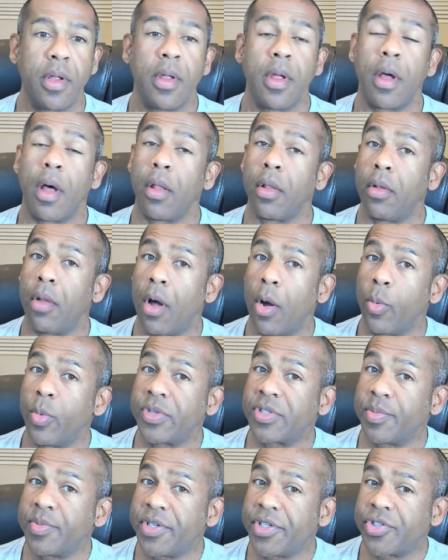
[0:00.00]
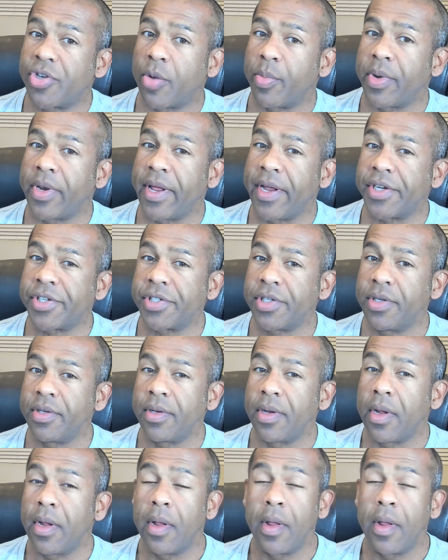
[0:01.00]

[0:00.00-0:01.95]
along with some determination